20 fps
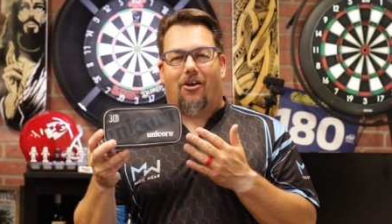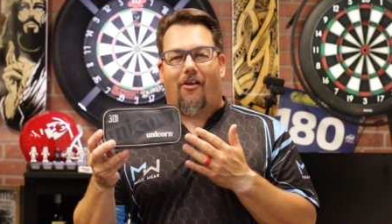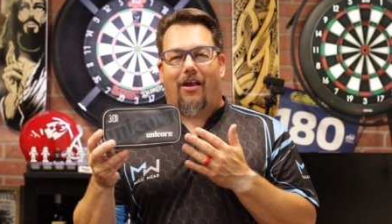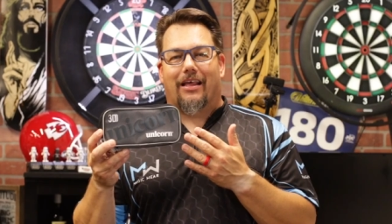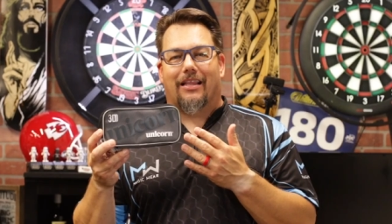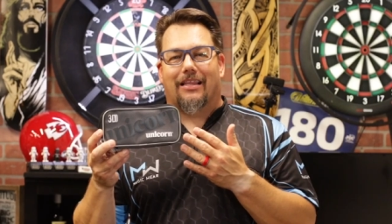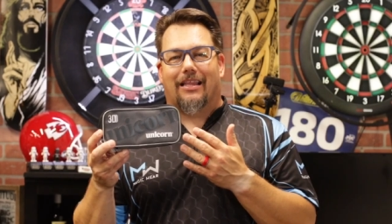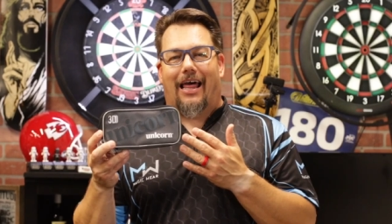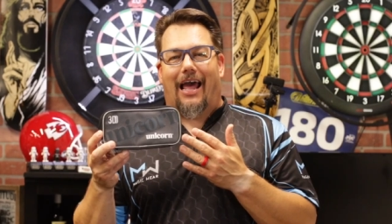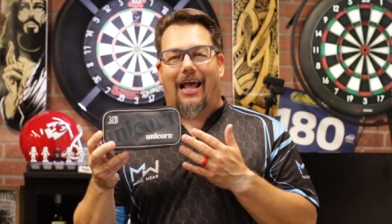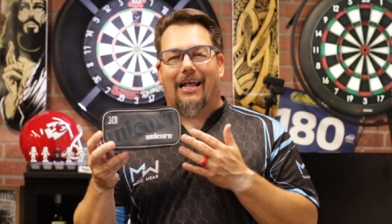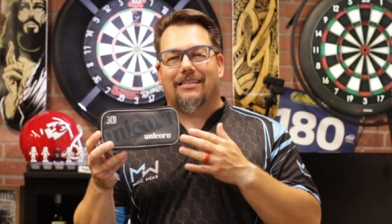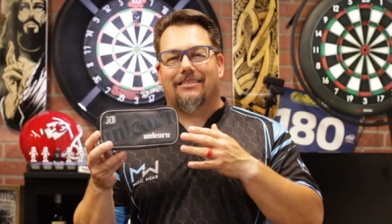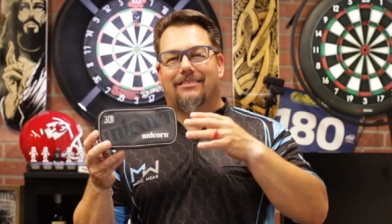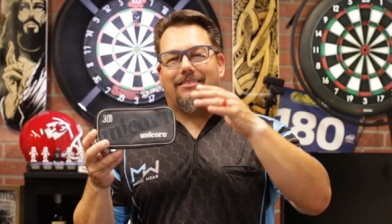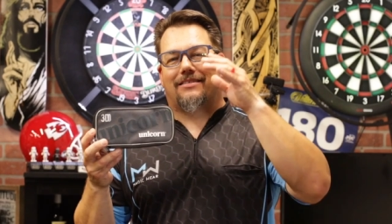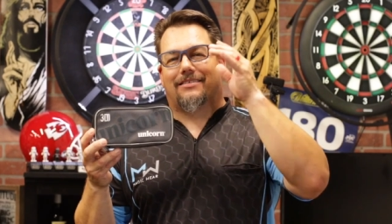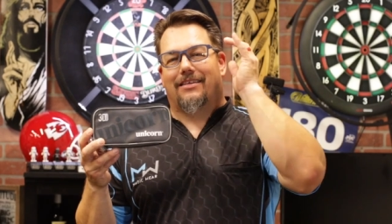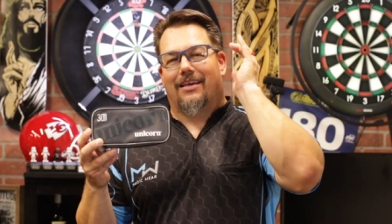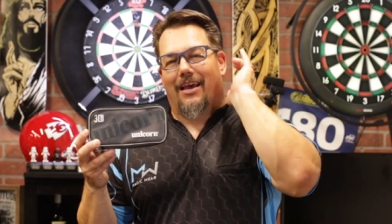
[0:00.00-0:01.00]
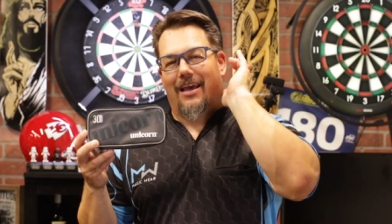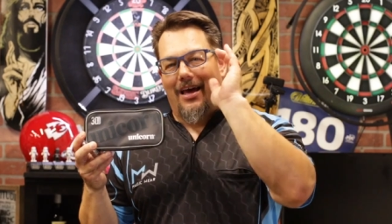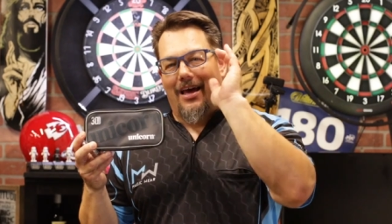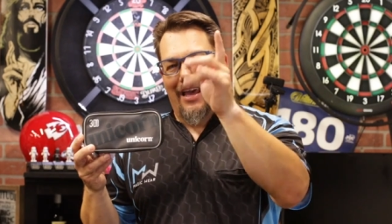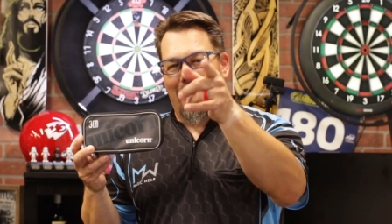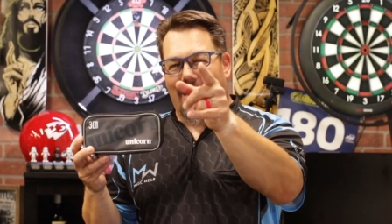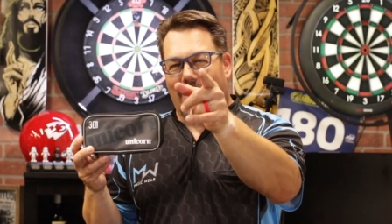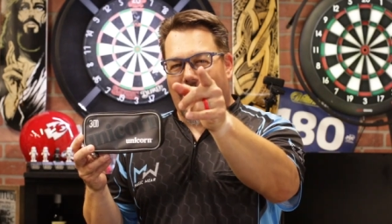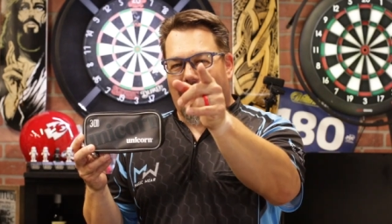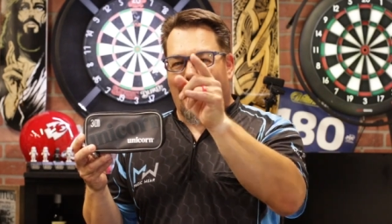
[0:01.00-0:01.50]
Alright, let's
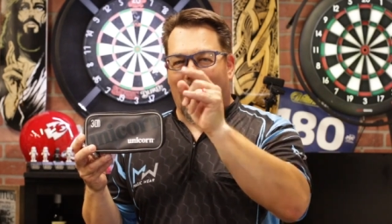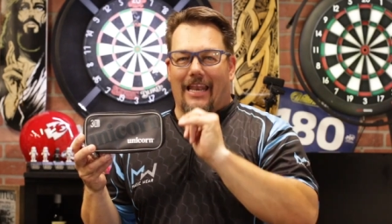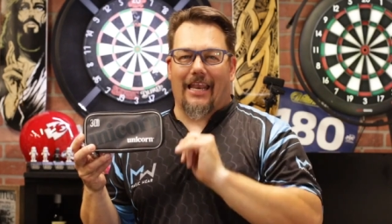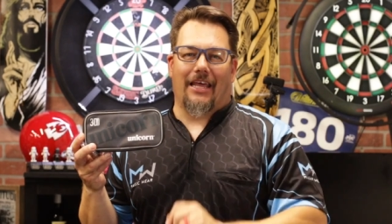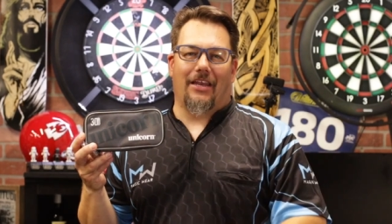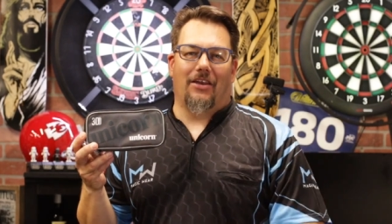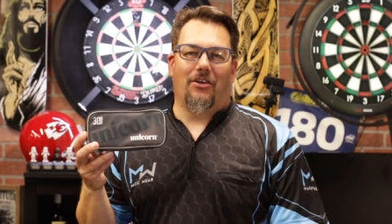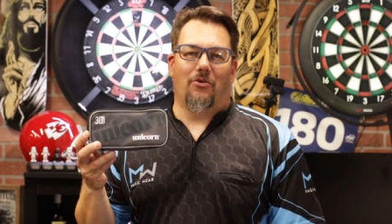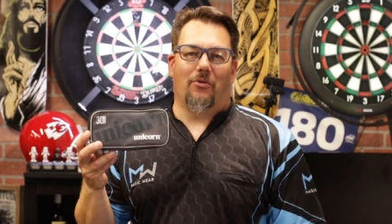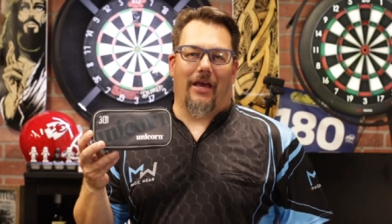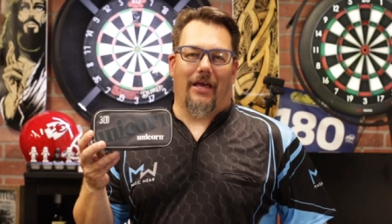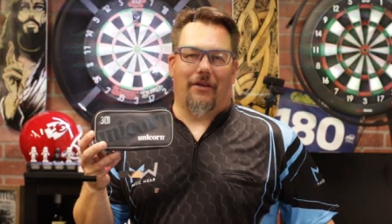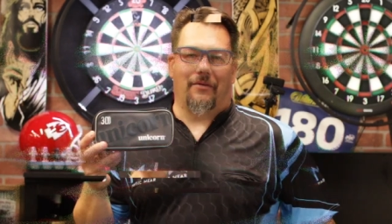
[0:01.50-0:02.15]
get into it.